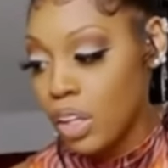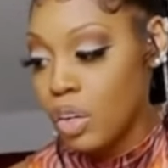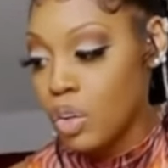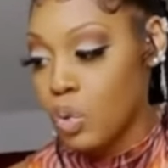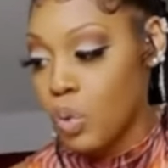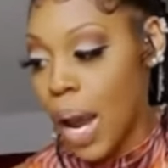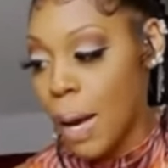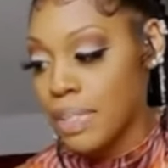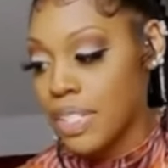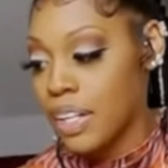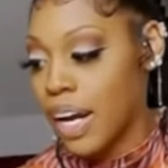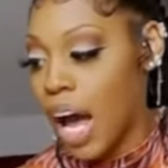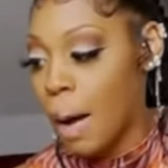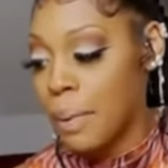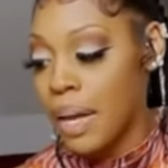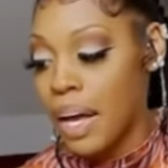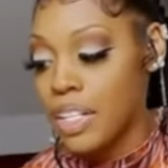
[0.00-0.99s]
Rams
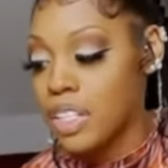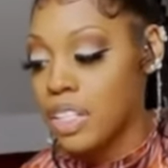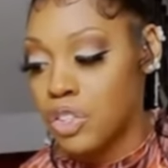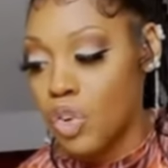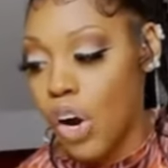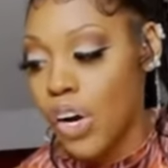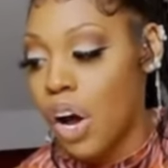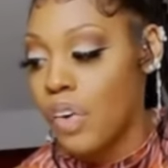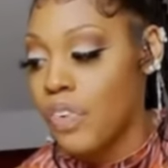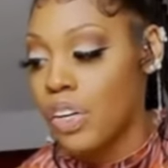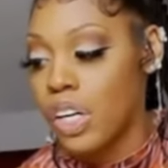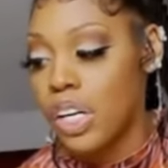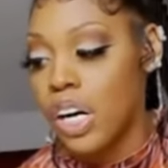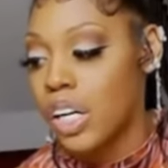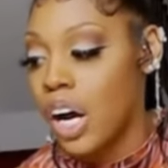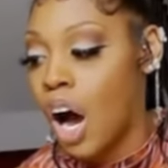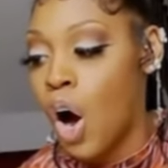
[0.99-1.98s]
got me started off on a,
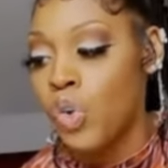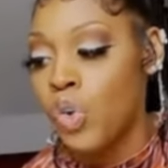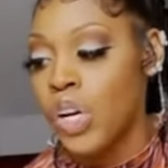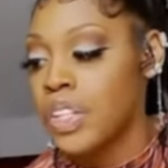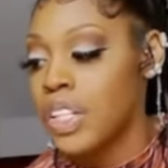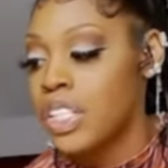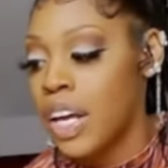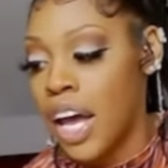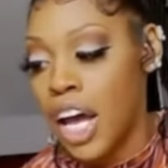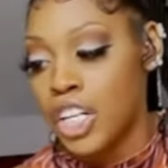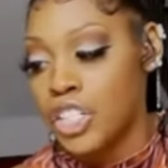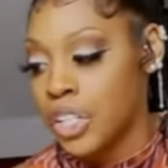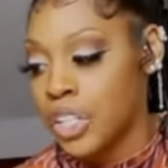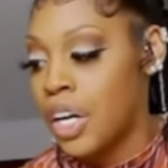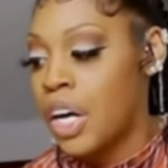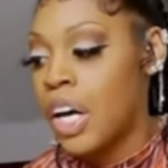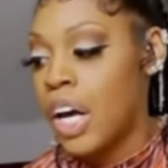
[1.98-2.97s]
a whole other
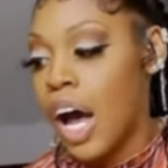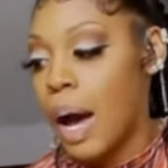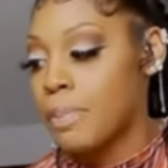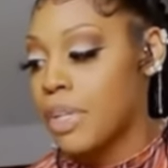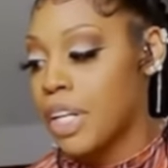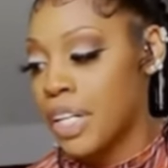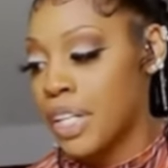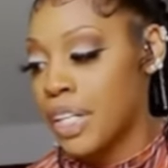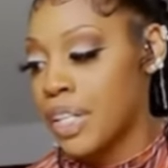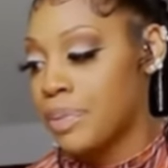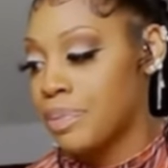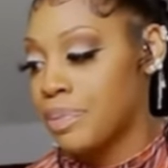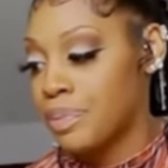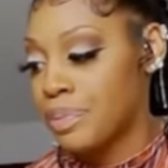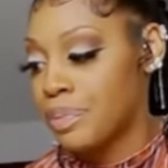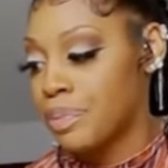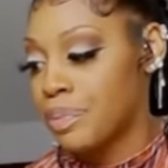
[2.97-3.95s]
tangent. I'm done.
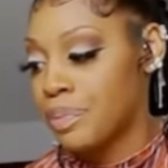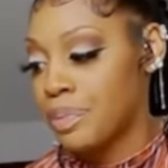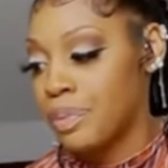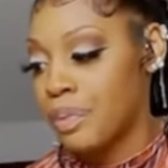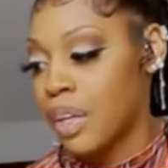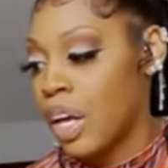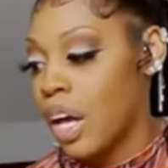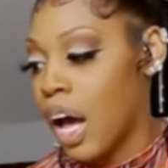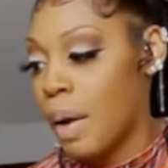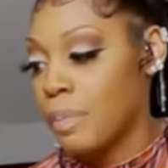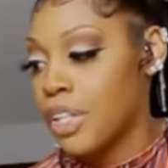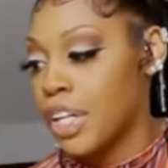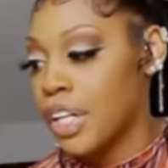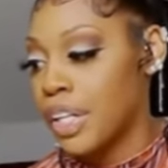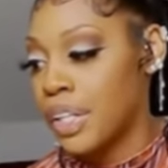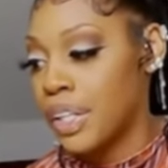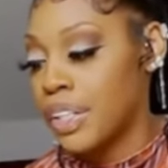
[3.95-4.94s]
I'm
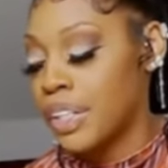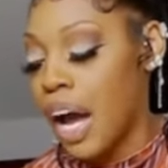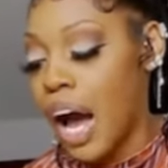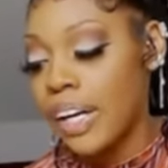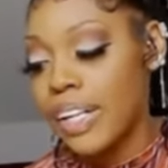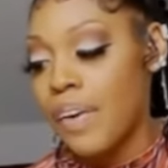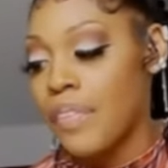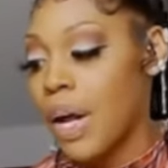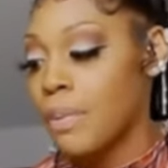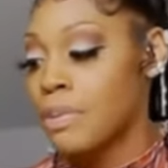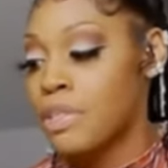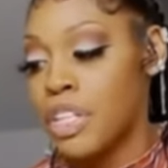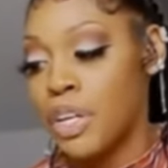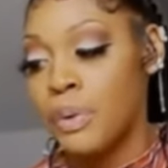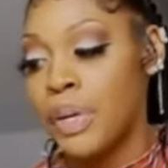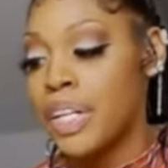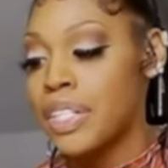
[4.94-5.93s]
done. Y'all laughing. I'm
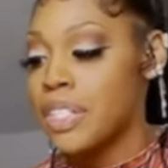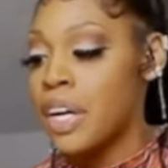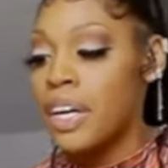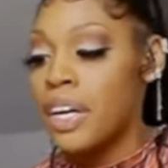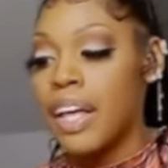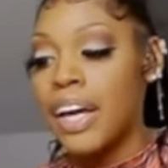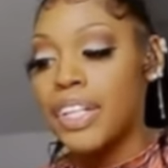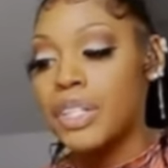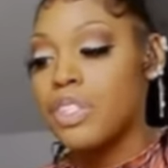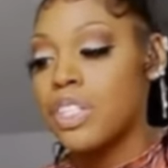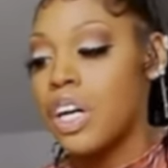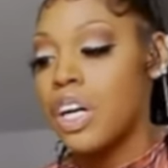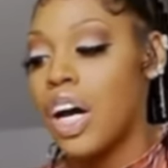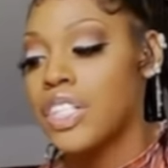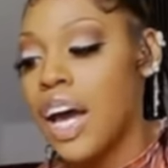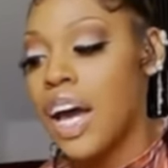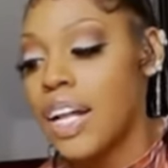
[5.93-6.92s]
serious. Thank you,
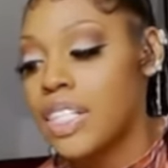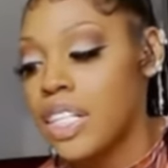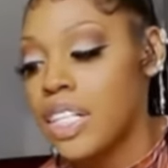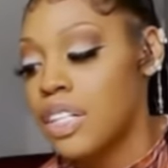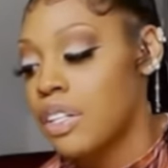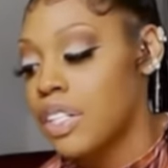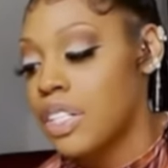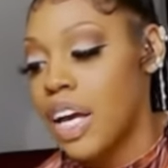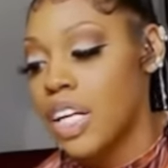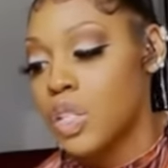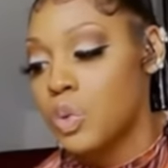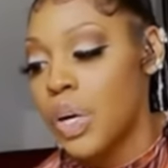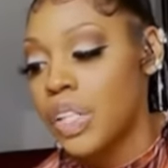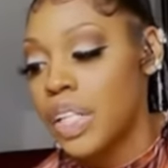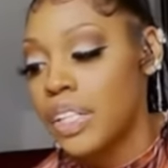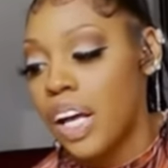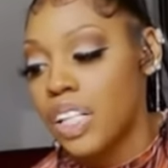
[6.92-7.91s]
uh, John Till. It says a
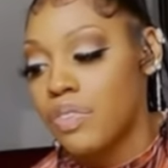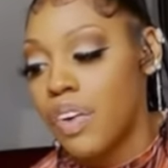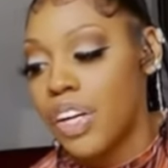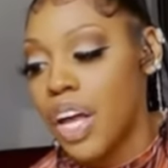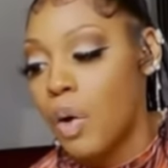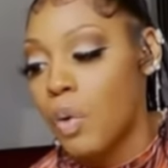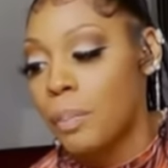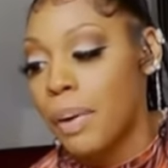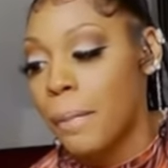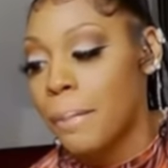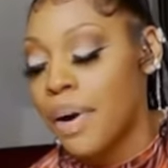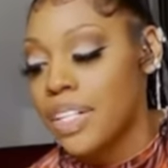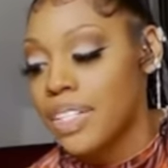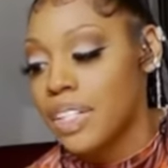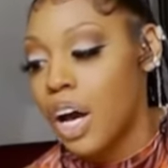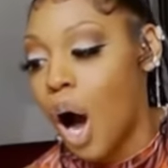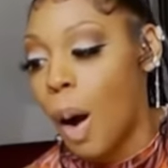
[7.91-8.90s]
real next video will be
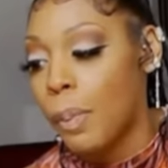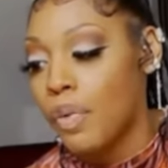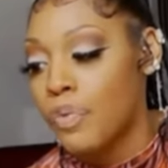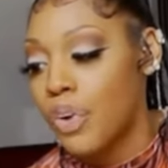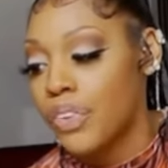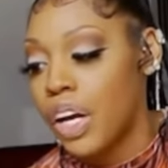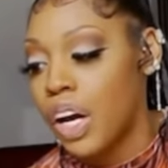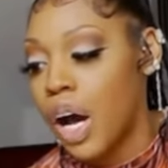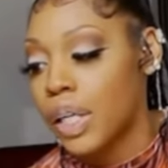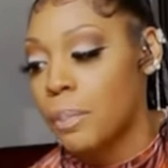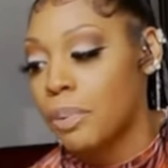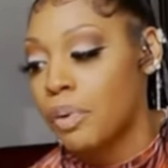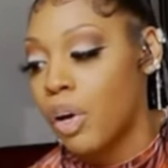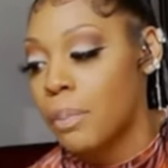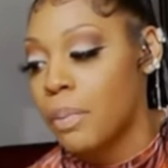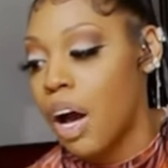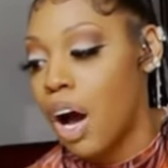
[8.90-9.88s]
busting it open for the
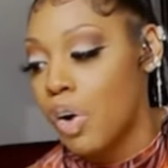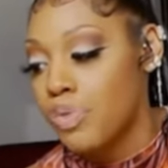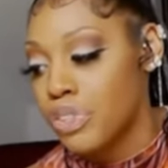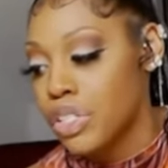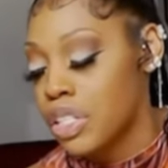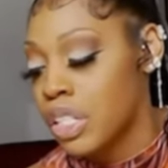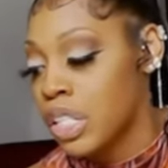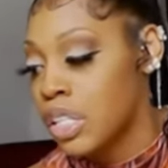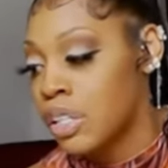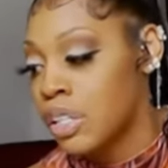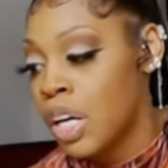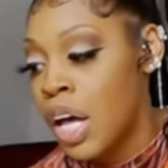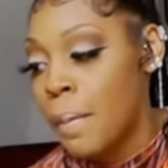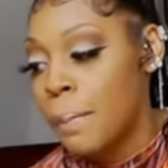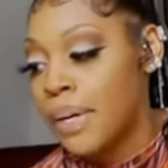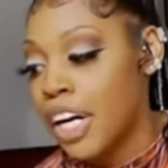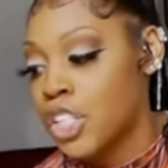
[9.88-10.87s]
unemployment office. Look,
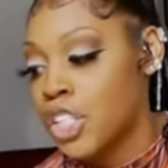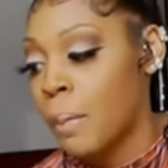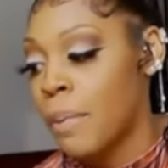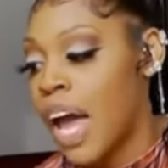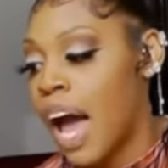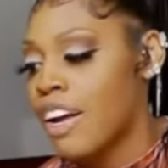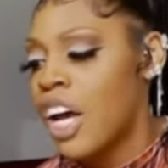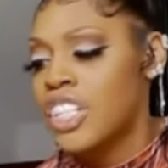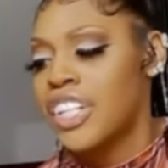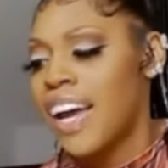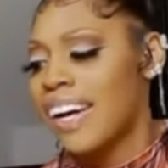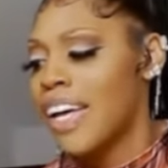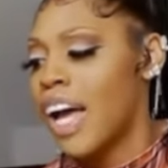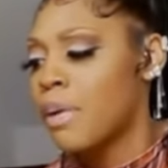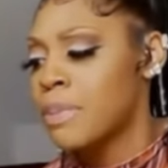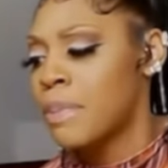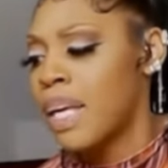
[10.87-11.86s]
because she gonna be she gotta
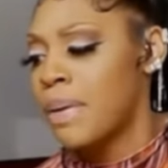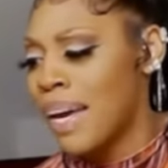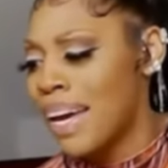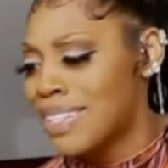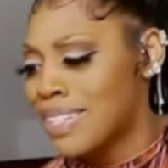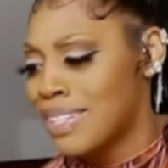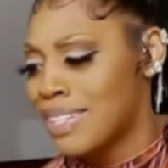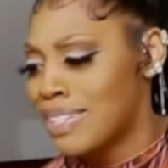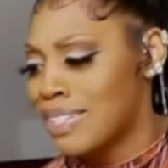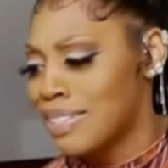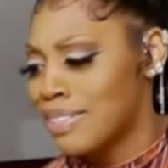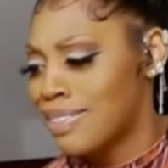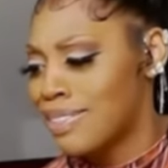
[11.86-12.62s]
help too many bitches.